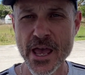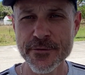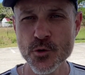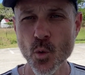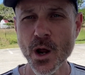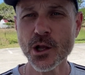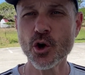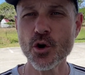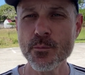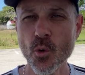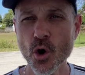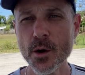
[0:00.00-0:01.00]
If you want to
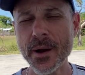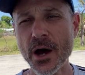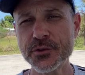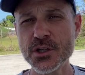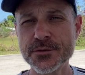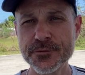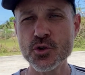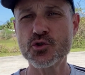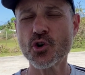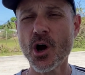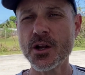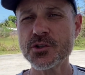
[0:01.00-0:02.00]
learn more about these
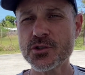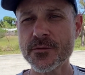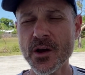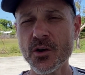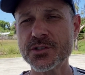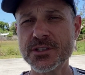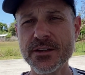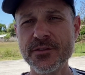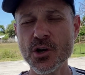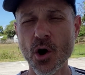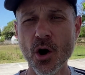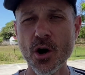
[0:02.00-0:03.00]
Viewtron surveillance
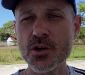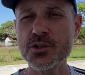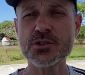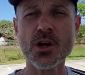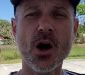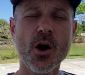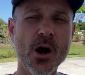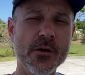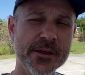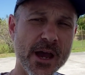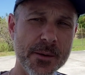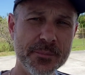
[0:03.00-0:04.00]
DVRs
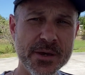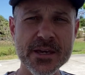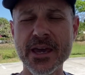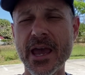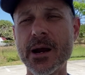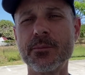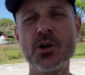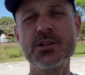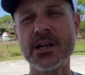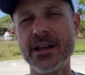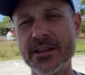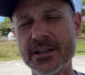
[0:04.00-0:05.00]
or the IP
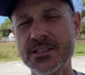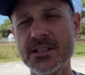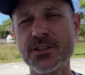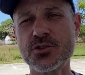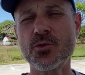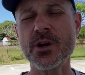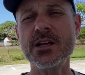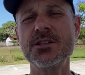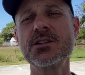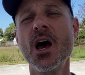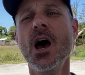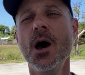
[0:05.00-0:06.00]
cameras and the
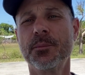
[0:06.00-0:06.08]
accessories,